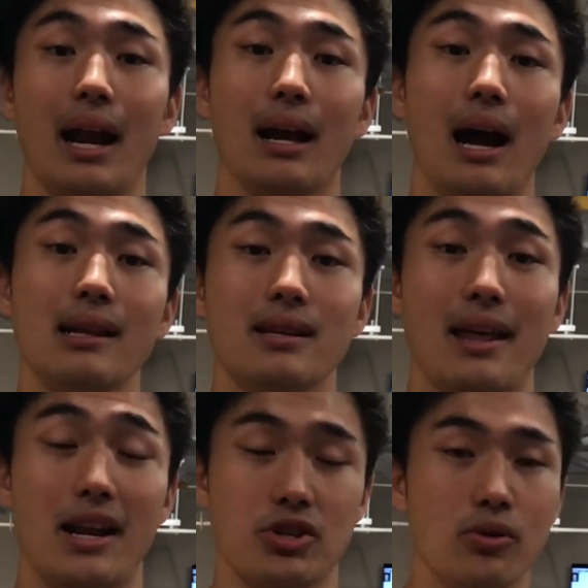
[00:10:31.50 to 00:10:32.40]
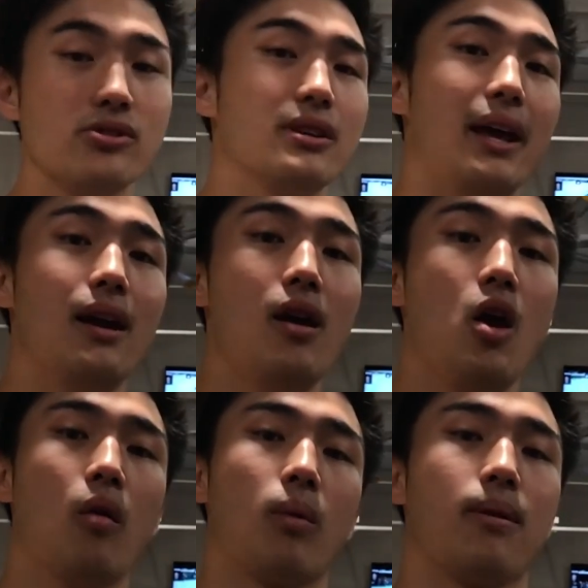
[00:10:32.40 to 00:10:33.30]
I got that I showed you today
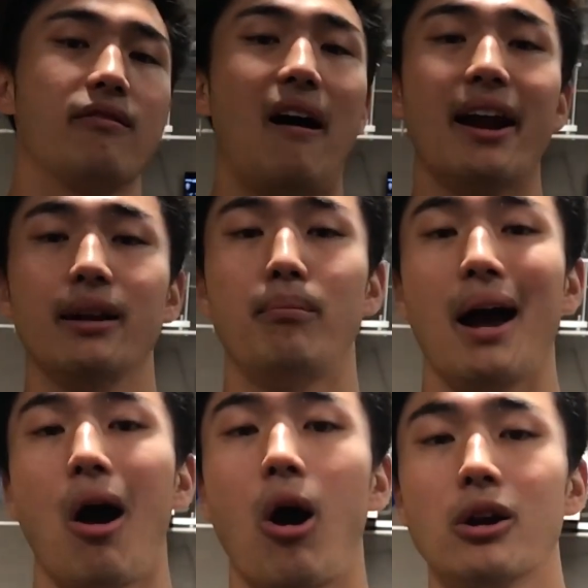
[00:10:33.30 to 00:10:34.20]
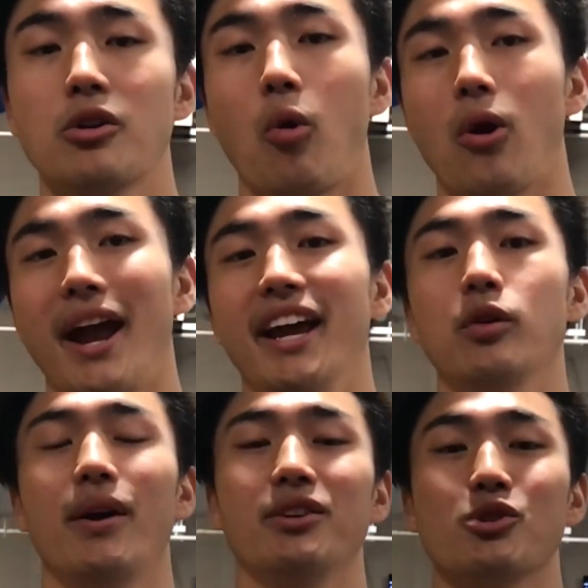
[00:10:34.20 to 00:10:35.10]
were provided by Hardcore
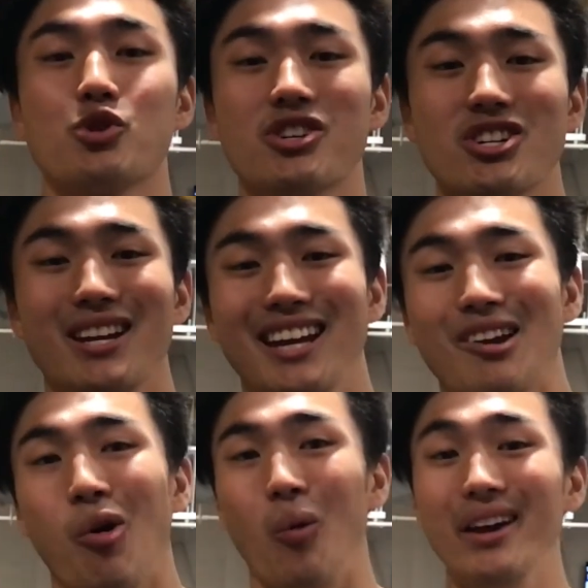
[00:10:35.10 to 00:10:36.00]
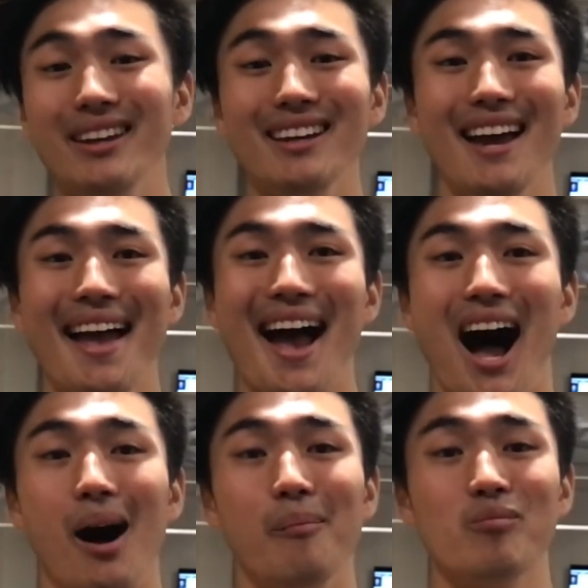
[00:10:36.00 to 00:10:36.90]
808 Nutrition in
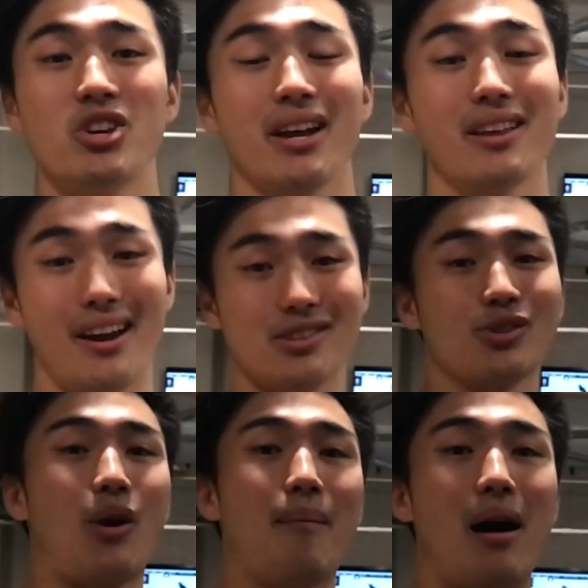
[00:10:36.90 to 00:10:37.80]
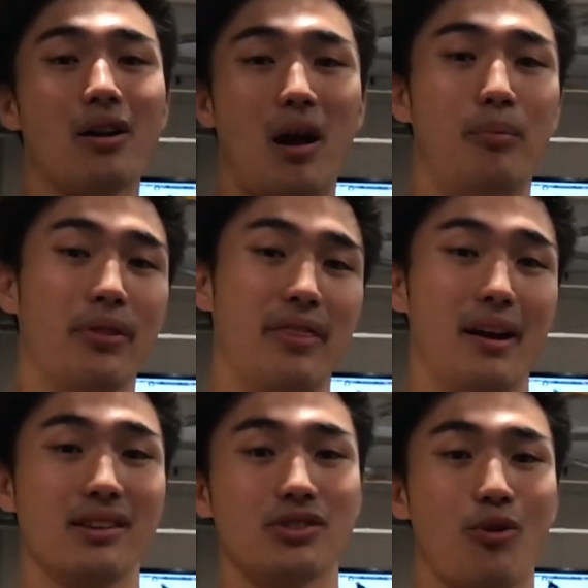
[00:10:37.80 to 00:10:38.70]
Hawaii. Check their Instagram out. I'll put
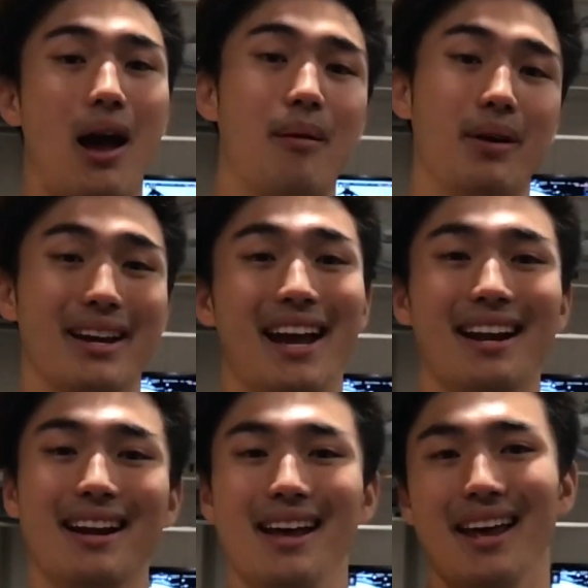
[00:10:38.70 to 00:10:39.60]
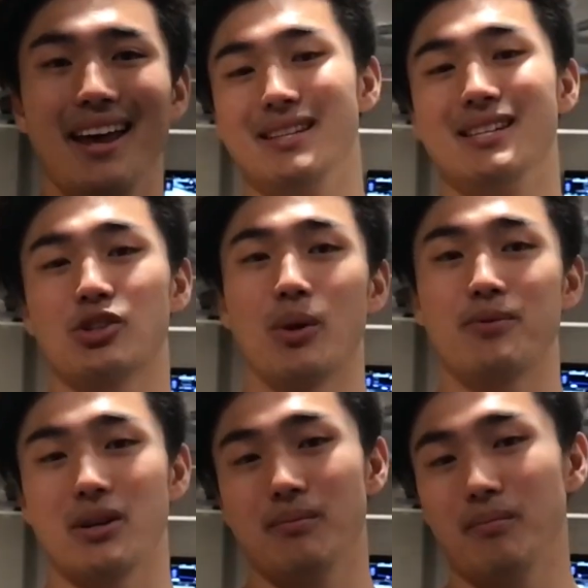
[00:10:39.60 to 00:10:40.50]
their Instagram again in the
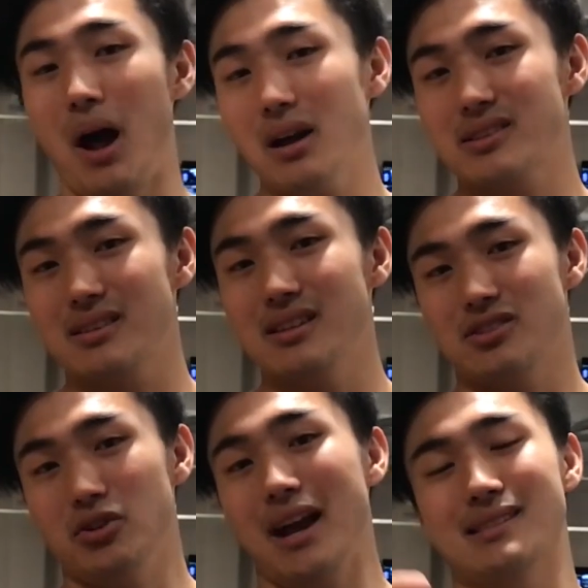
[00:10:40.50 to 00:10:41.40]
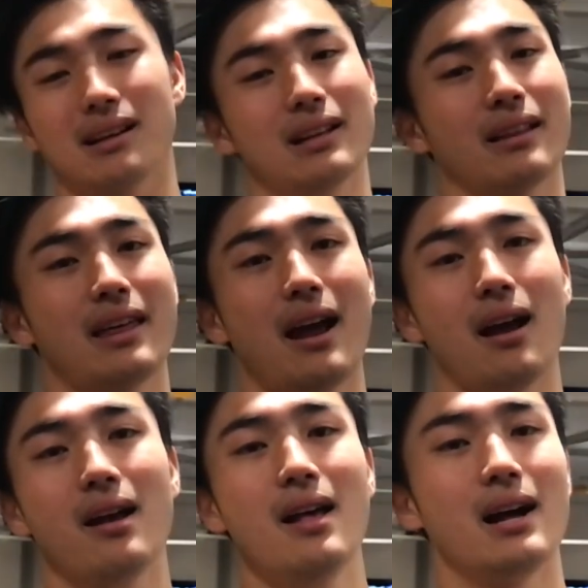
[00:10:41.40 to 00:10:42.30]
description box so you guys can click
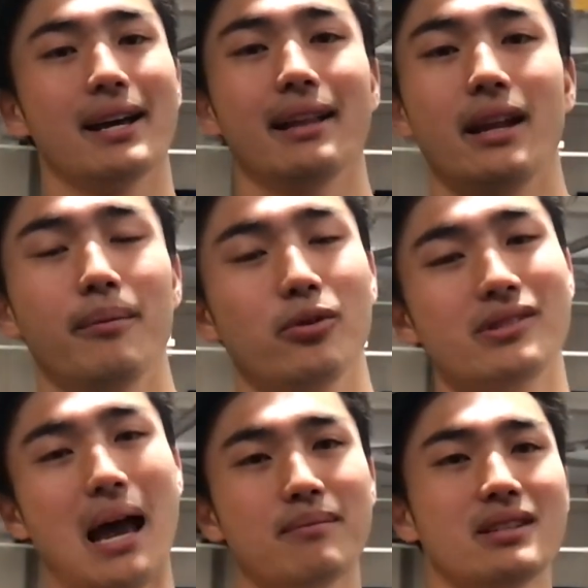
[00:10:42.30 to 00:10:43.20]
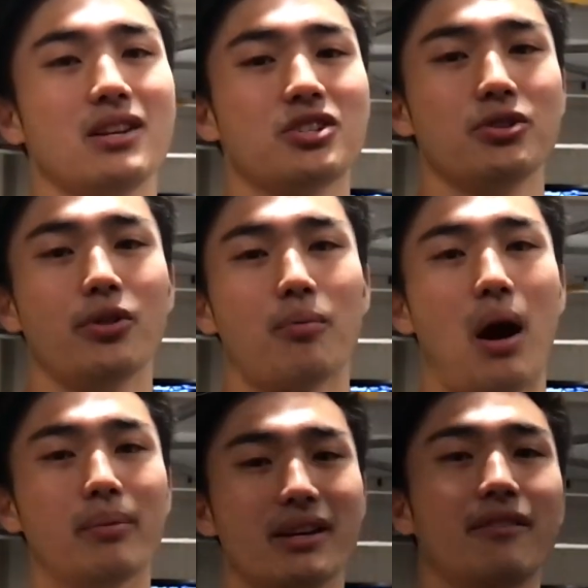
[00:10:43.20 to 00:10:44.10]
there. Again, let them know Sam sent you. They'll
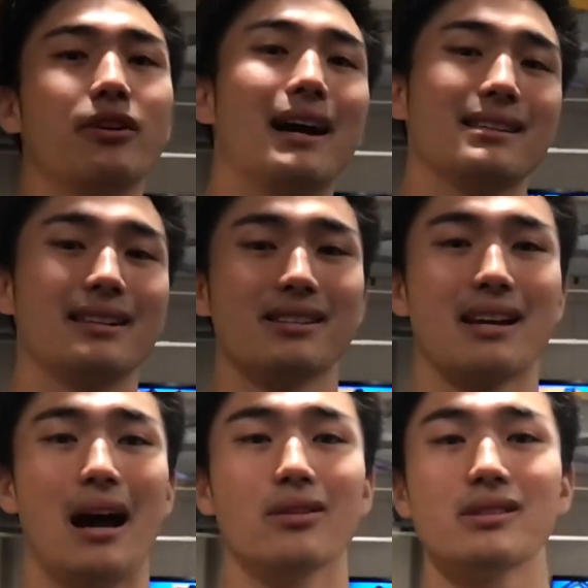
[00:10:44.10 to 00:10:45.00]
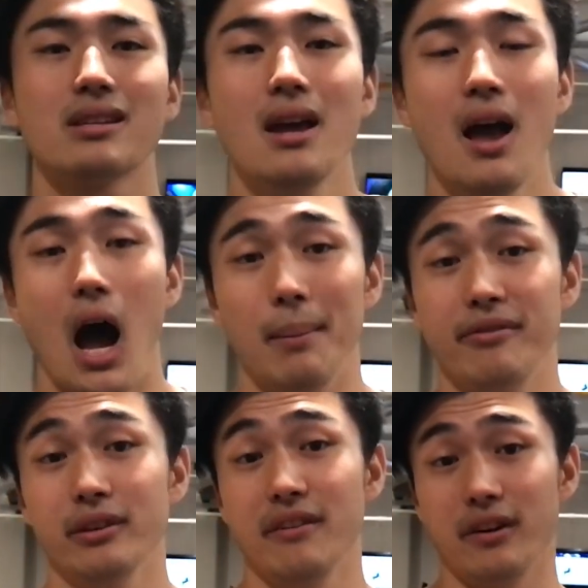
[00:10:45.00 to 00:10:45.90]
probably give you guys a discount.
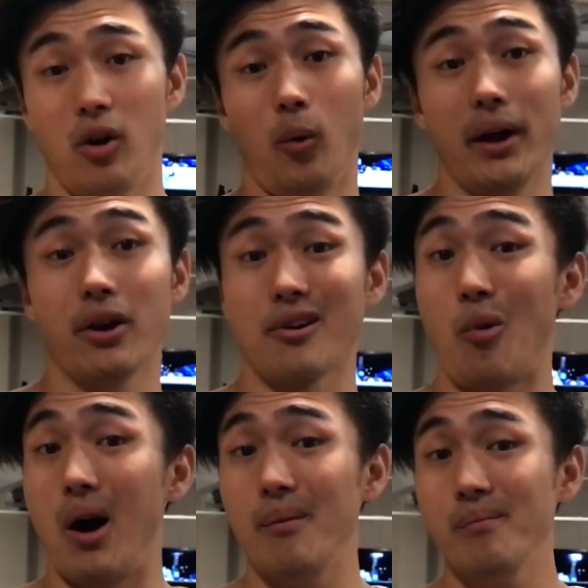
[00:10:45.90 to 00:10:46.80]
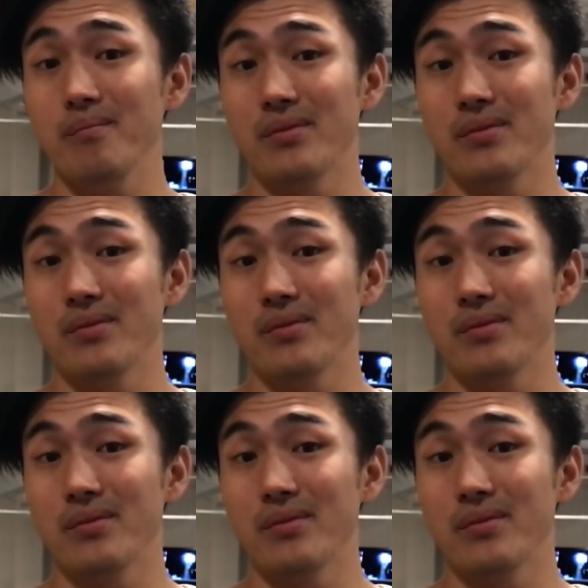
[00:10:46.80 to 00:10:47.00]
If you live in Hawaii or Guam,